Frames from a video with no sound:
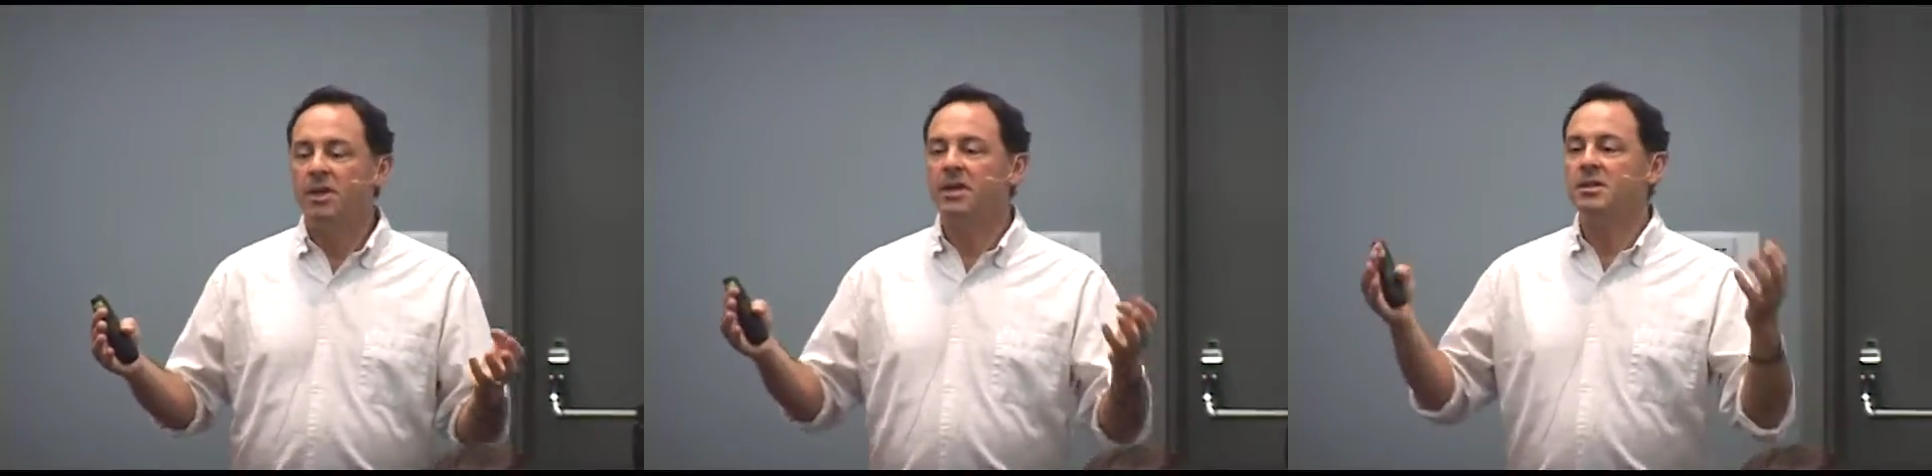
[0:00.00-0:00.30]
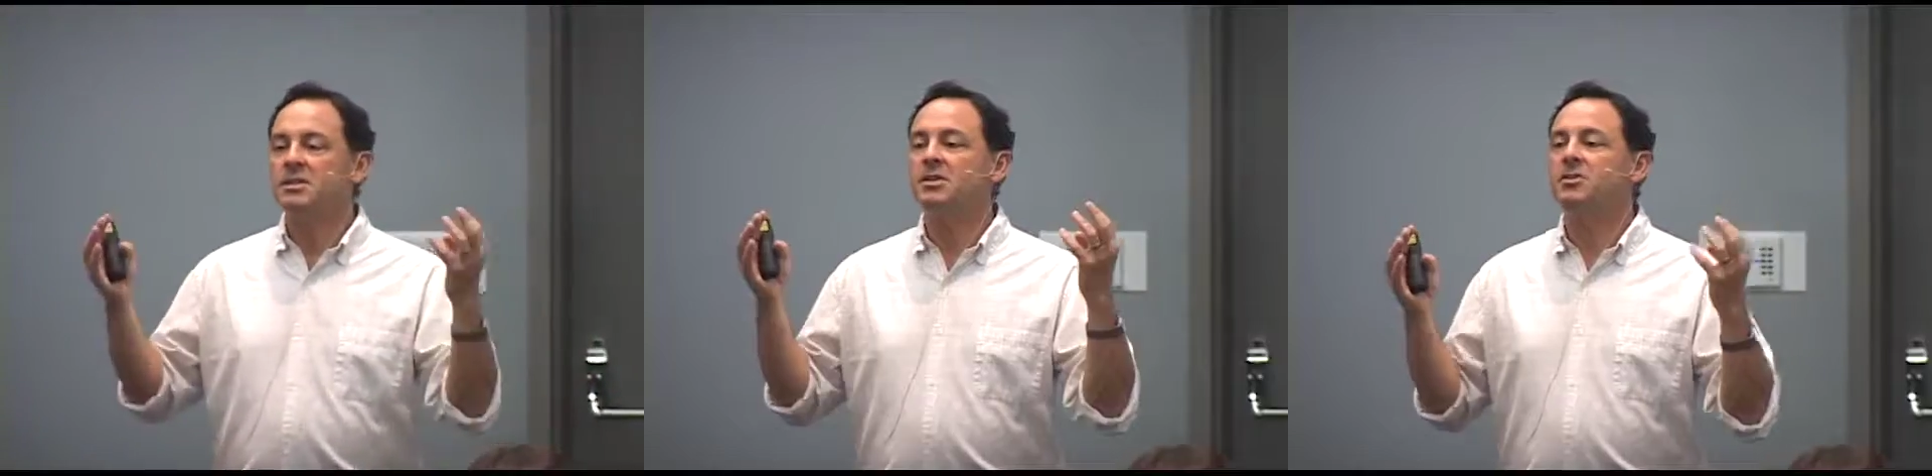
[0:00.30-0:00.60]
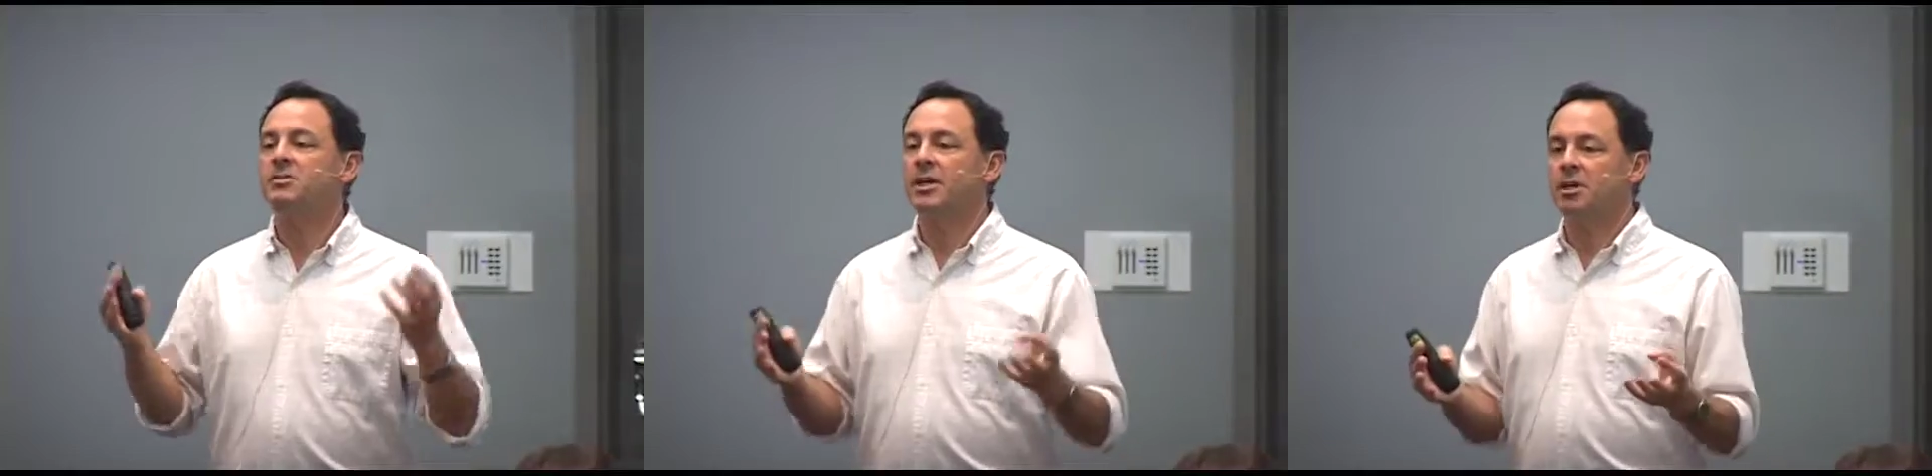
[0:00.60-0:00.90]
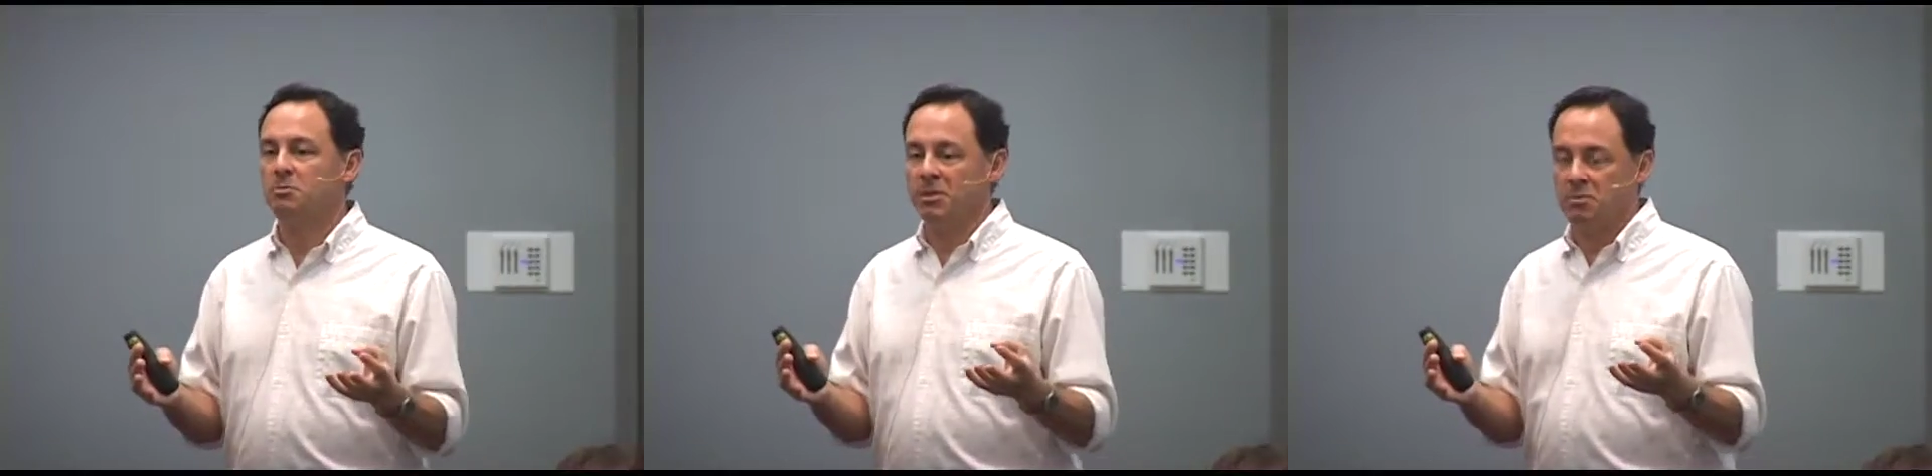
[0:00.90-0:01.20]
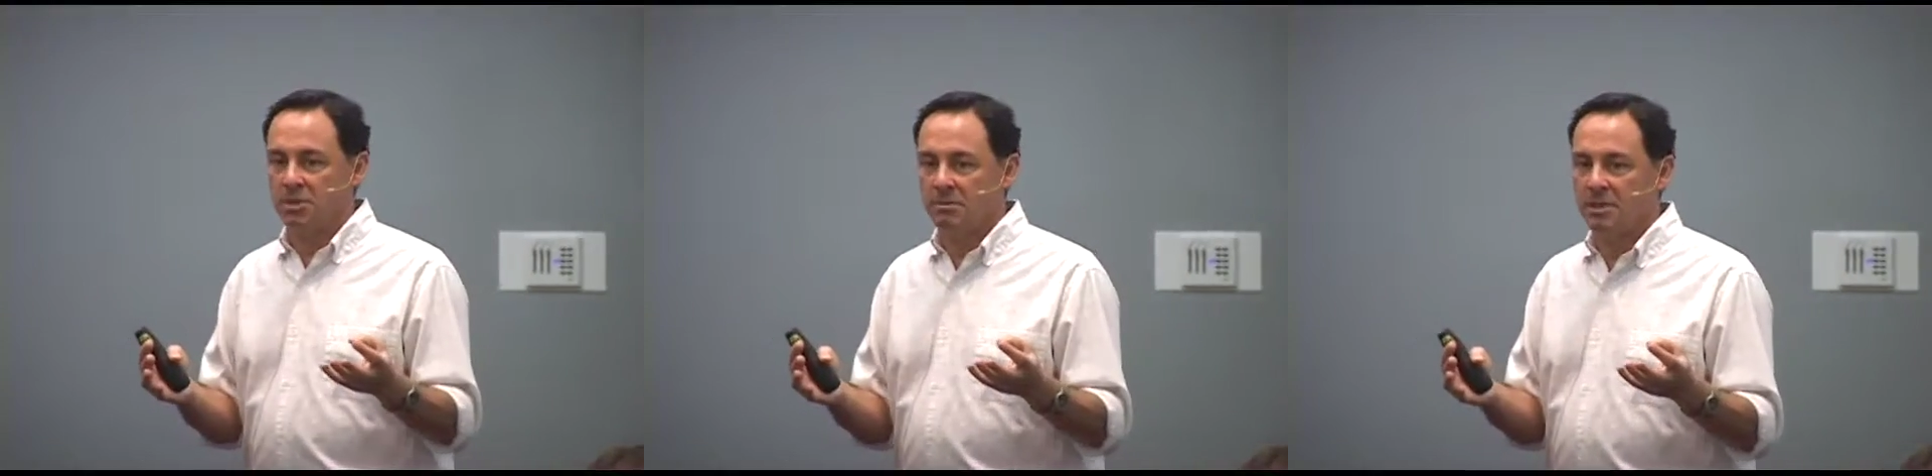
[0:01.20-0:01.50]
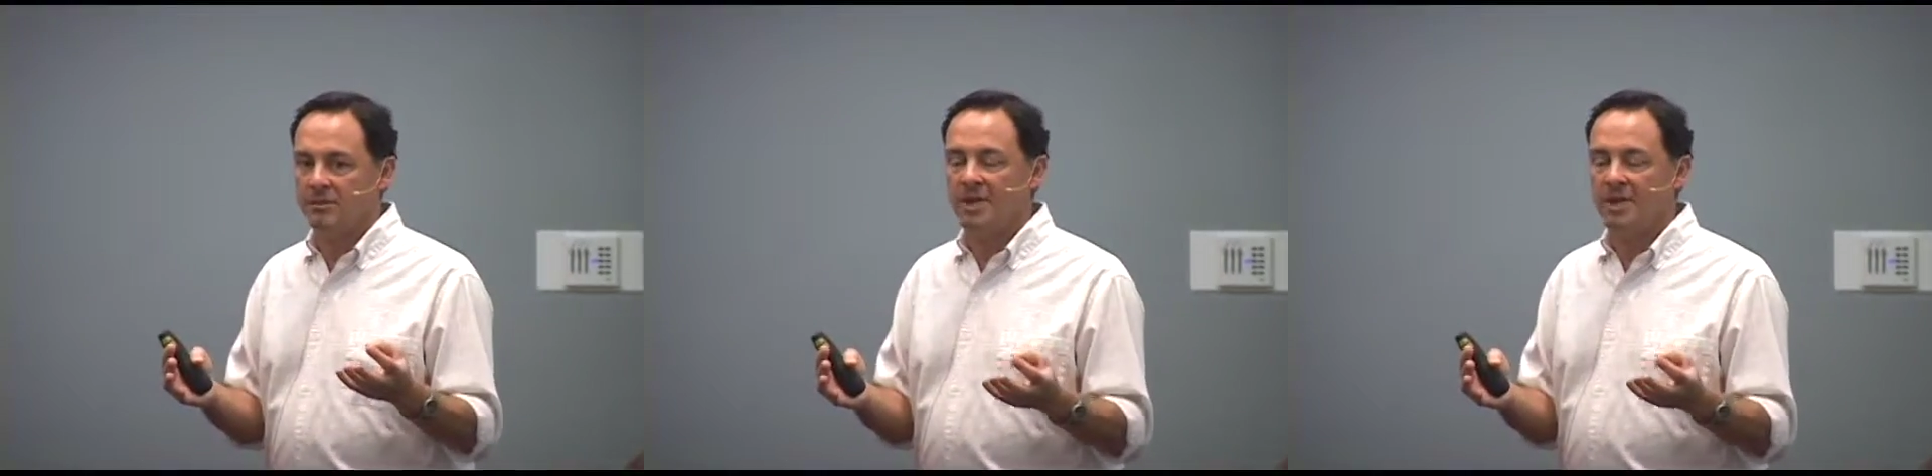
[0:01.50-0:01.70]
It is incredibly primitive,